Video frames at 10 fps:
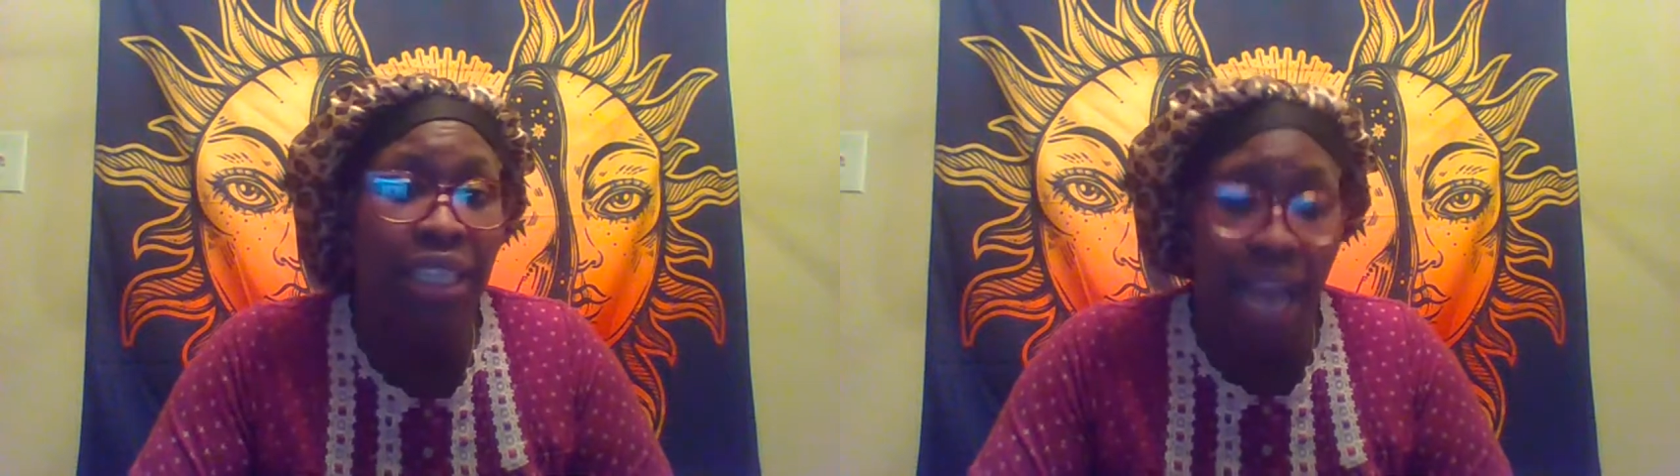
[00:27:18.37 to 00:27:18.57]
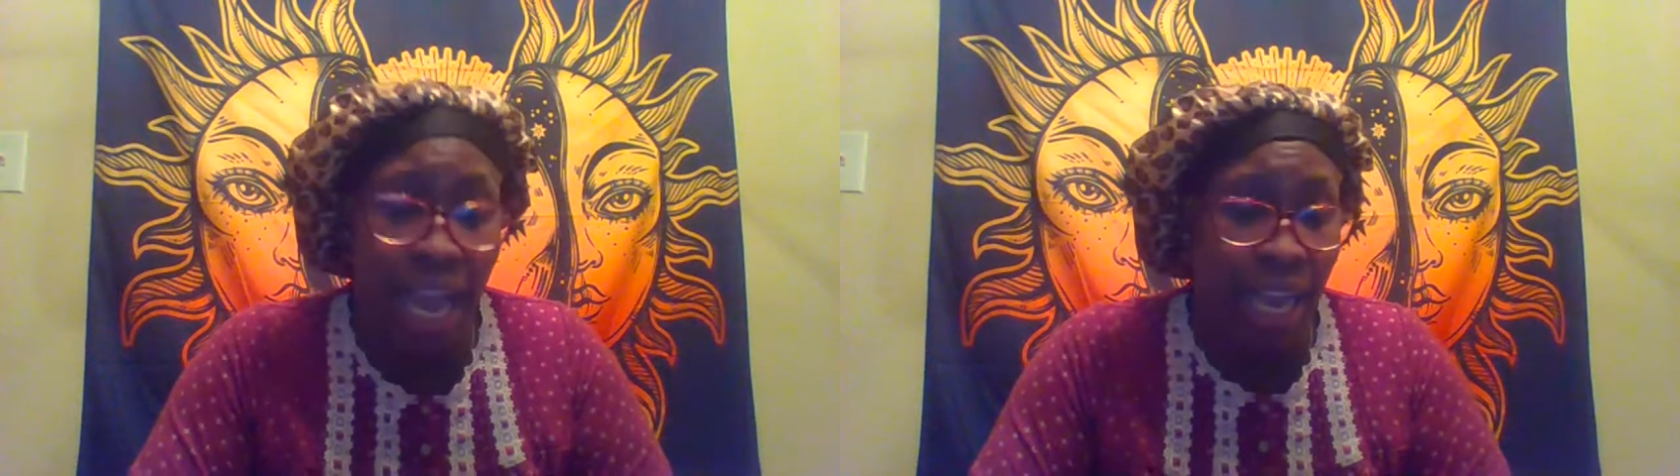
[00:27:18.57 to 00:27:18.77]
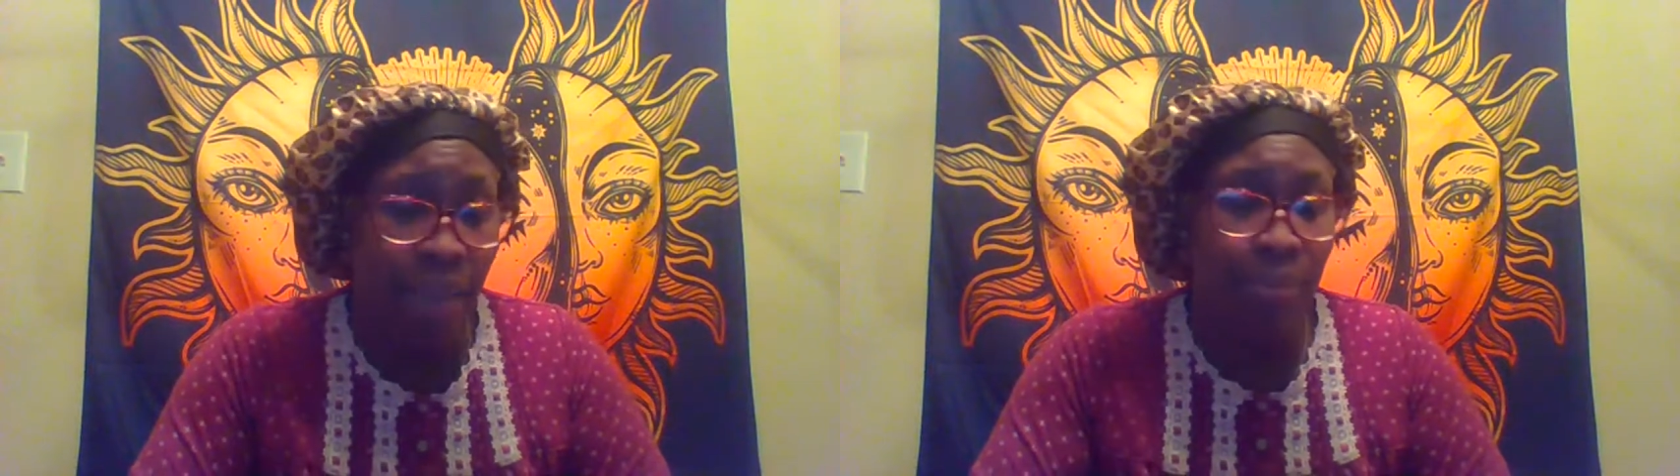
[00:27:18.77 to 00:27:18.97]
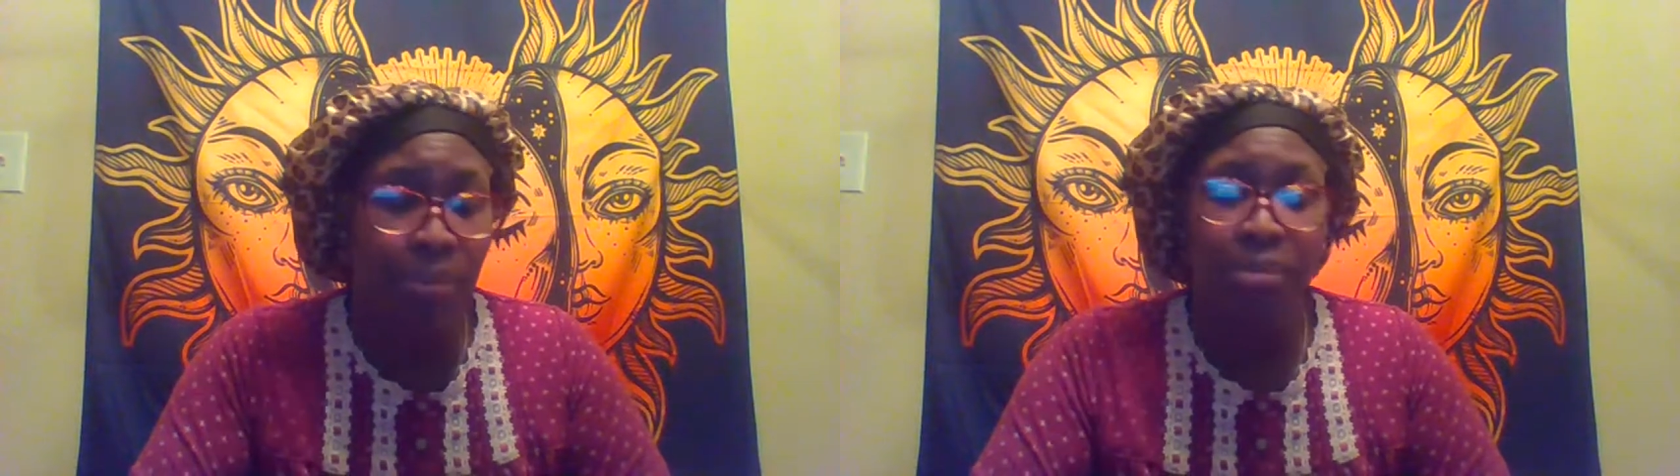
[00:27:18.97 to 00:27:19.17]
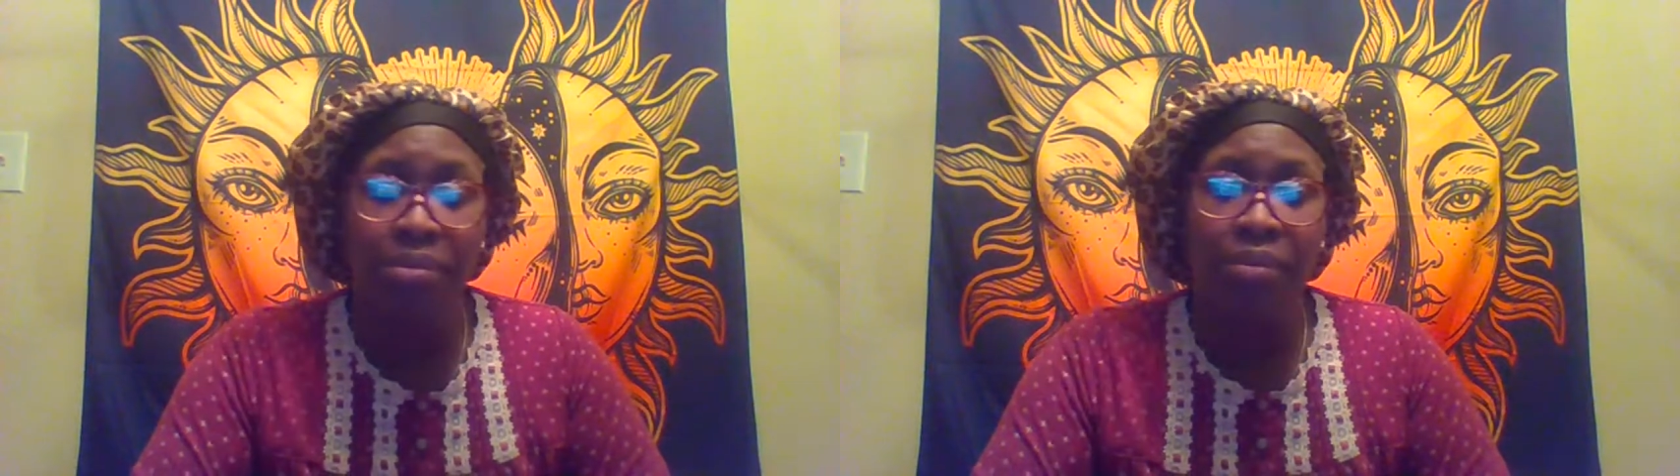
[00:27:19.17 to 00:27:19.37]
time,
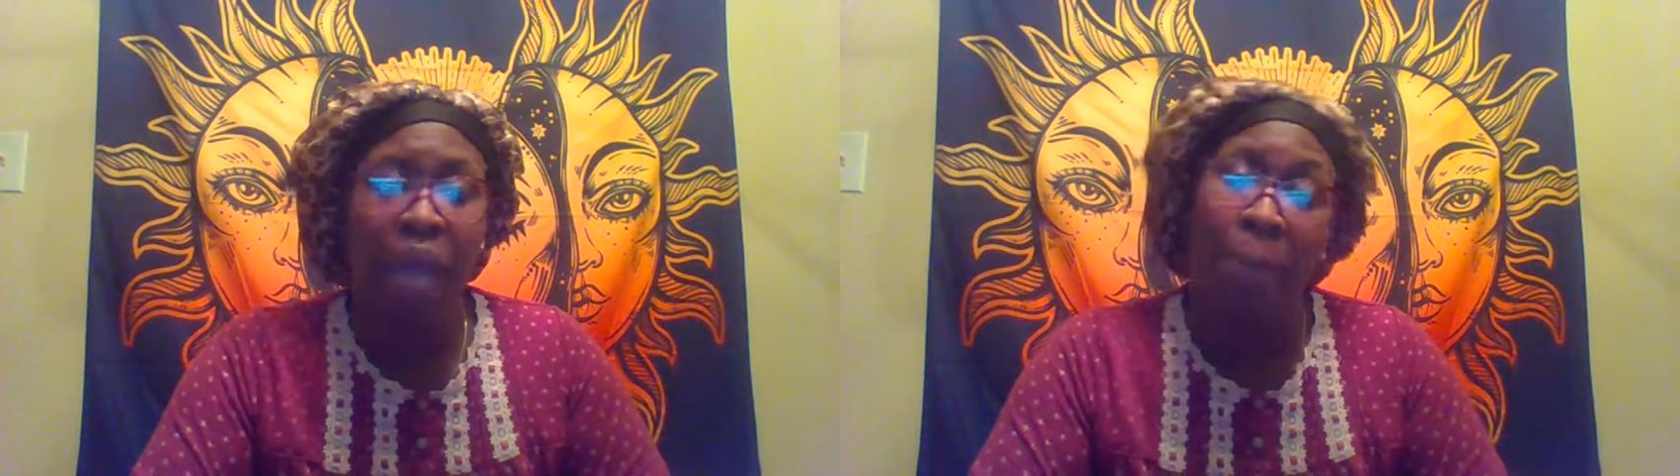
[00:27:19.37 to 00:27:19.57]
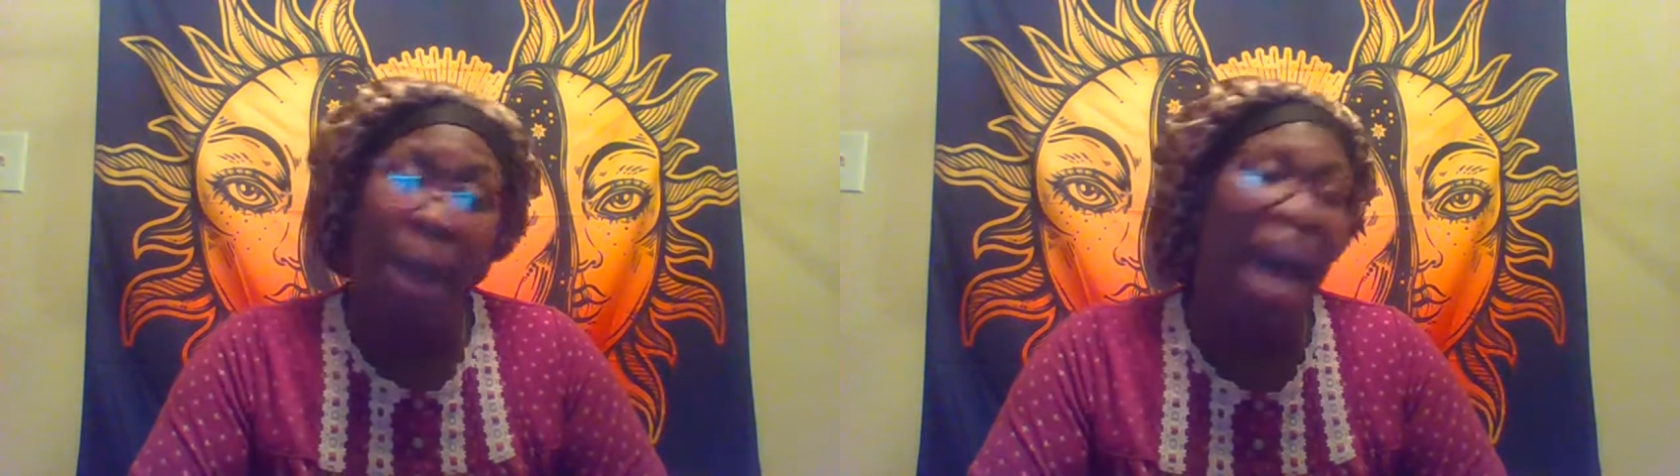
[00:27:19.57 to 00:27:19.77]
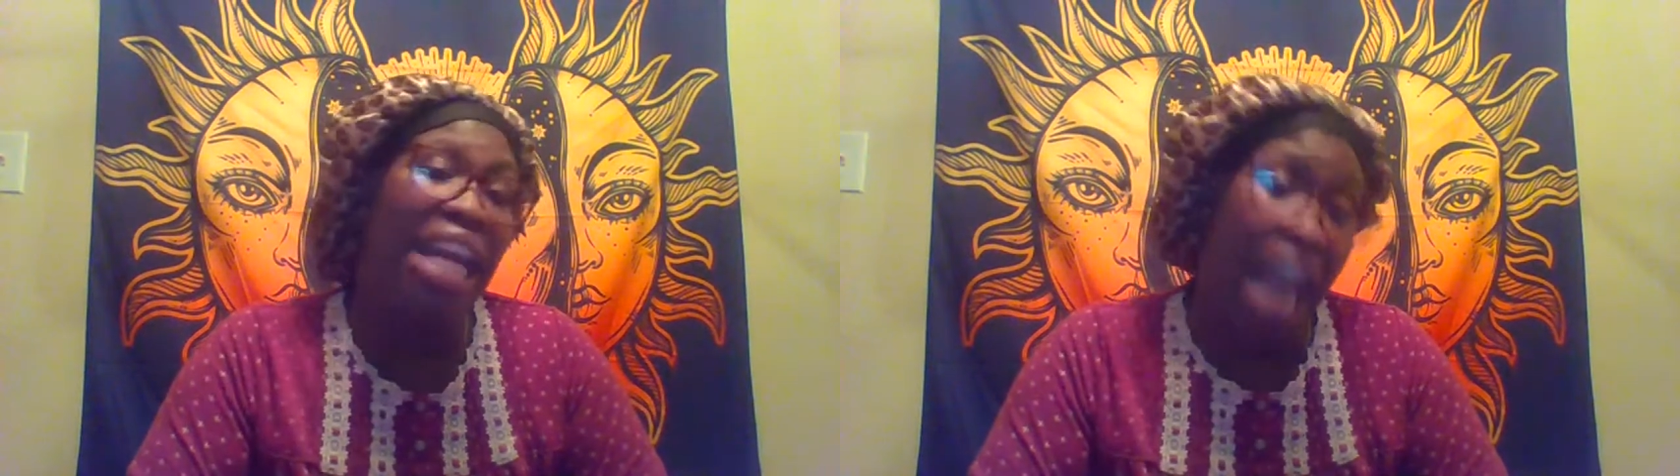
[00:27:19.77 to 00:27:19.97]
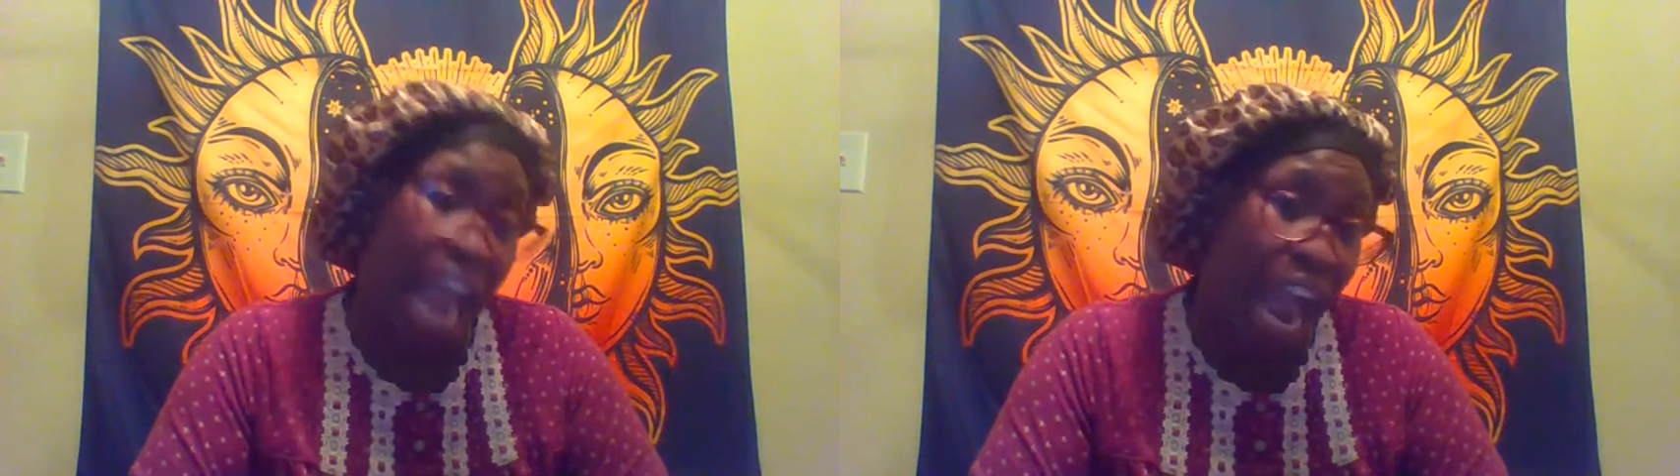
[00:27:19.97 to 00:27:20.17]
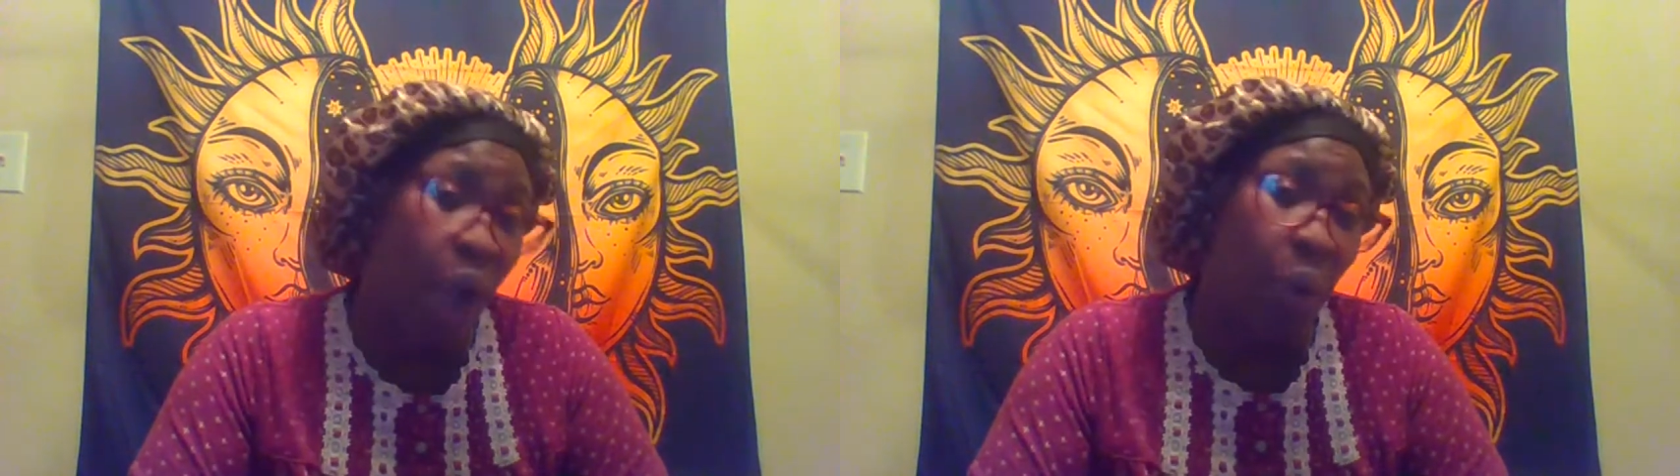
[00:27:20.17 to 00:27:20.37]
about an
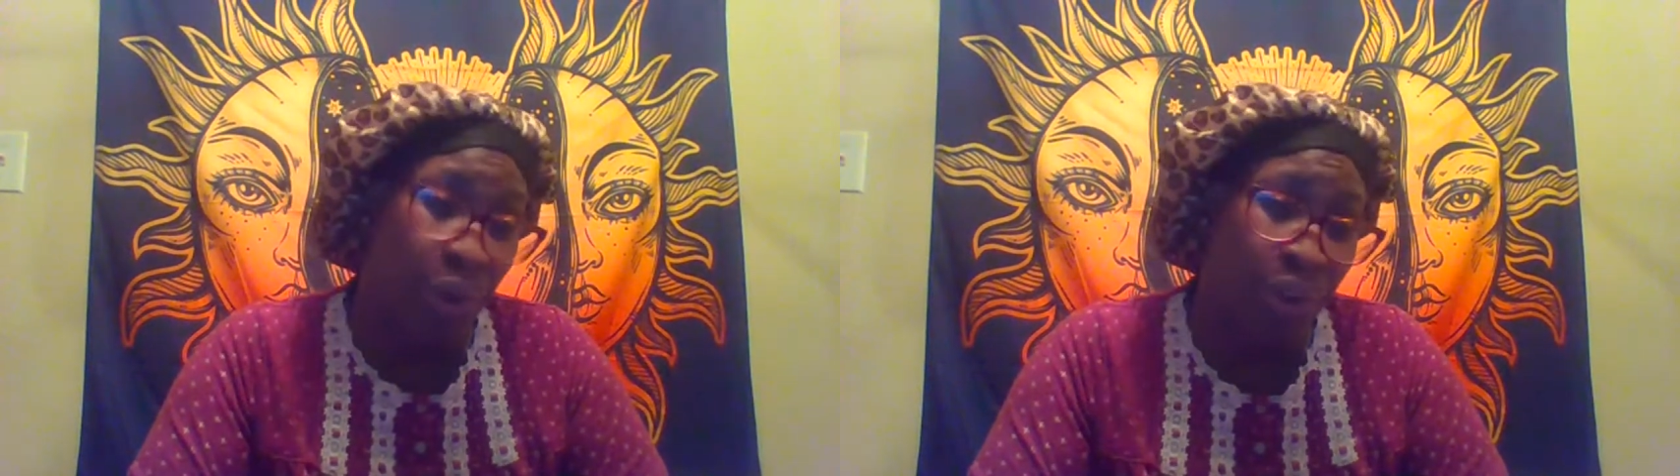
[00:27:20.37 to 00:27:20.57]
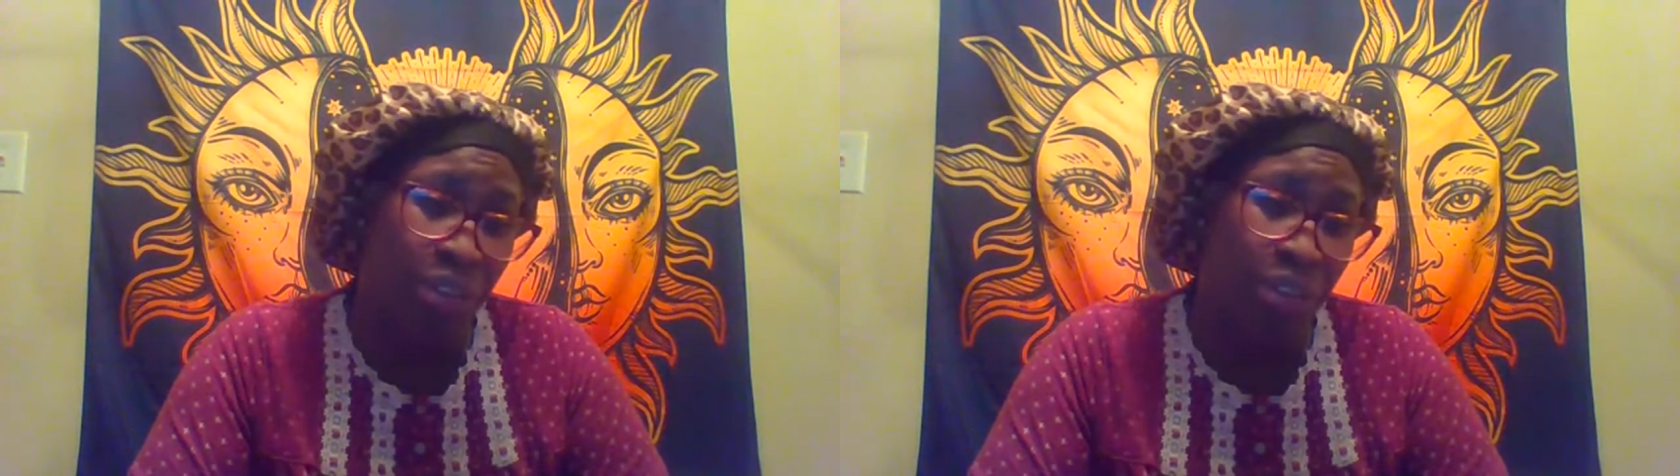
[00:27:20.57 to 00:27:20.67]
hour